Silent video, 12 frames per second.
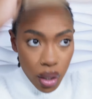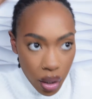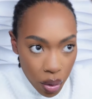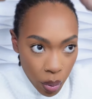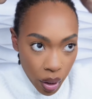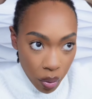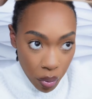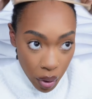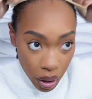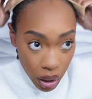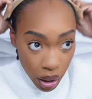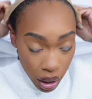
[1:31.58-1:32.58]
so we can
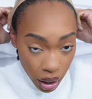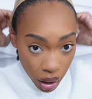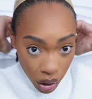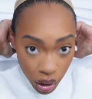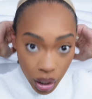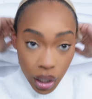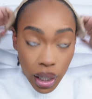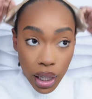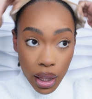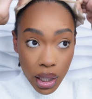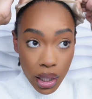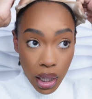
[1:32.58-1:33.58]
really get a good look
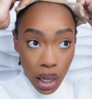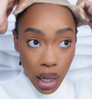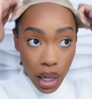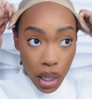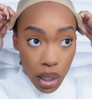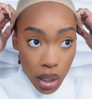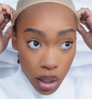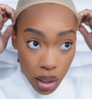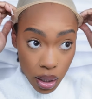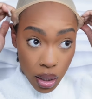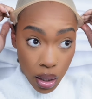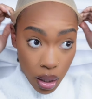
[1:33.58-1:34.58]
at this lace.